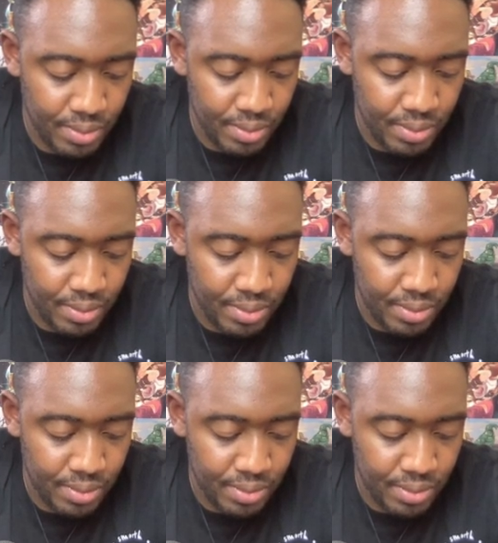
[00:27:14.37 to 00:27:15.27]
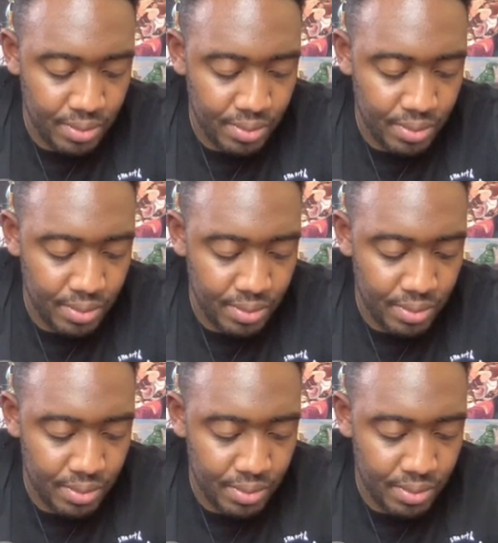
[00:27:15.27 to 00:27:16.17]

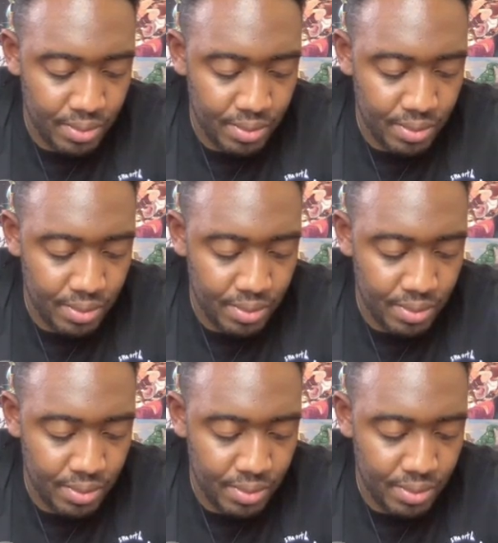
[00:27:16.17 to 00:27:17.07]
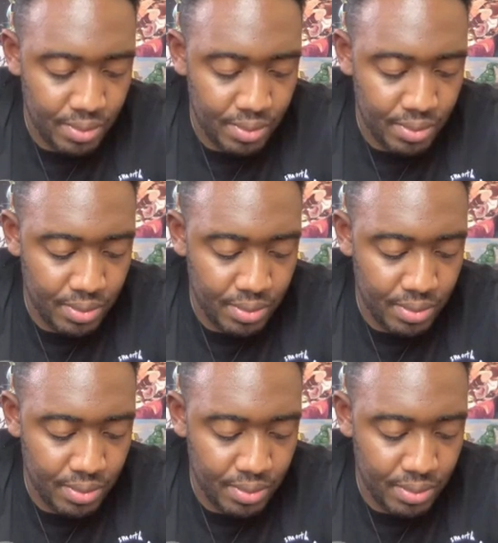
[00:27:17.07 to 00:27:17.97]

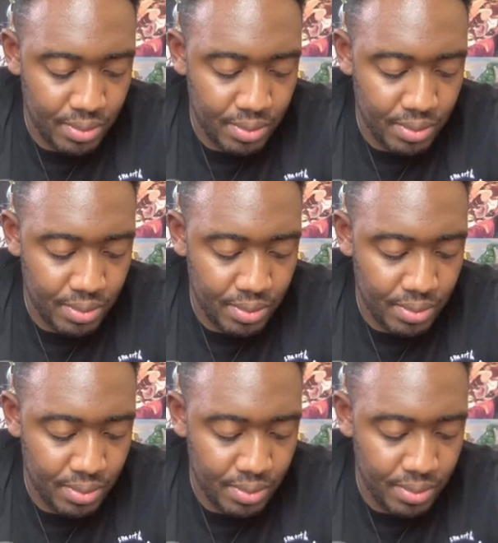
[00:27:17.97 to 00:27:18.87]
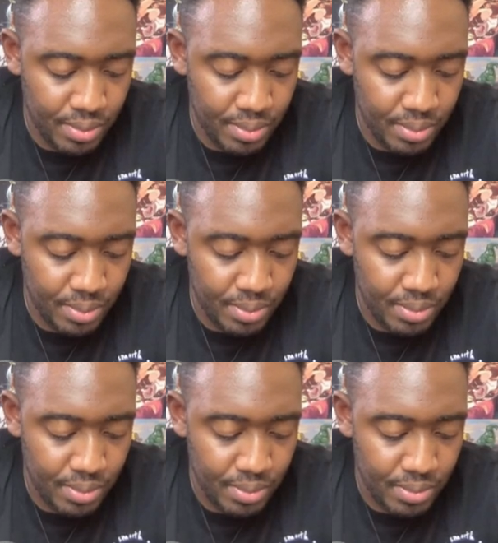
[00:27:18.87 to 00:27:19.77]

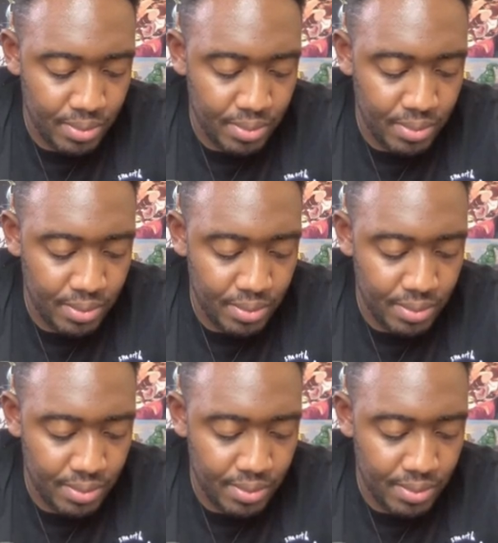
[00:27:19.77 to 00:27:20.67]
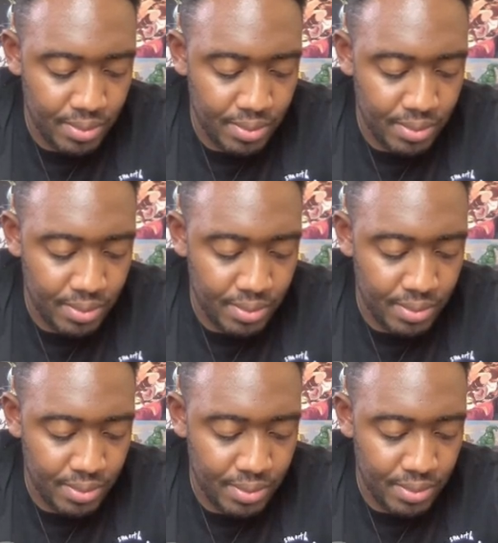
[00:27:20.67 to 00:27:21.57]

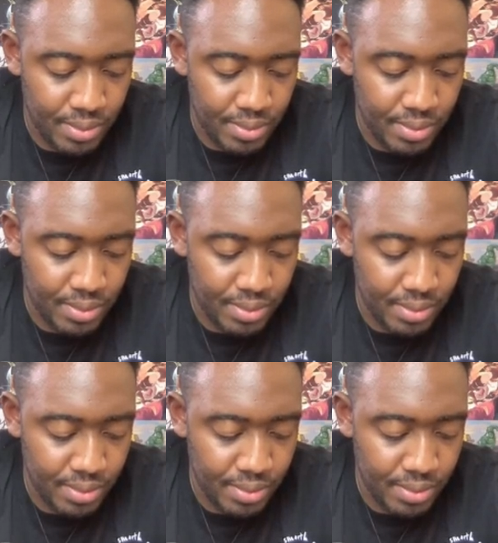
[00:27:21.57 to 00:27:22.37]
The person shown says nothing.